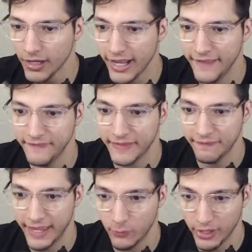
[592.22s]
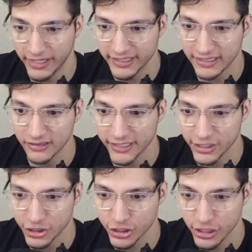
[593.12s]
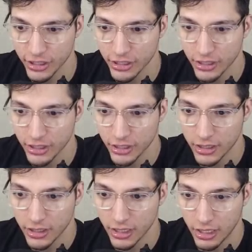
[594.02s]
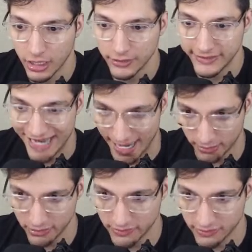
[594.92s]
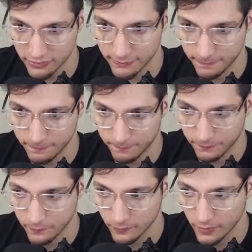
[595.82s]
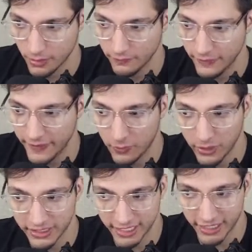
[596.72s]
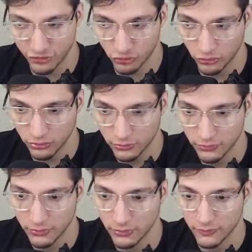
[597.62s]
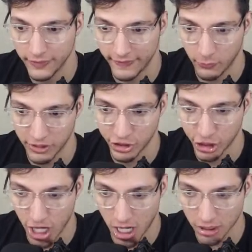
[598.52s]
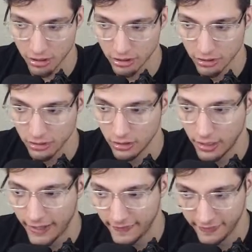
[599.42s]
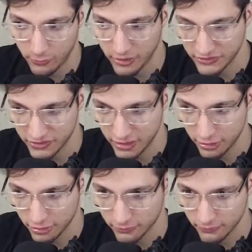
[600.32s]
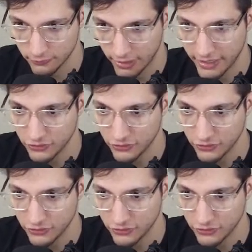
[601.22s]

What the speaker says: And then they went Glitch Dallas. Then they went Kestrel. Then they went Shock. and then they went Seeker, right?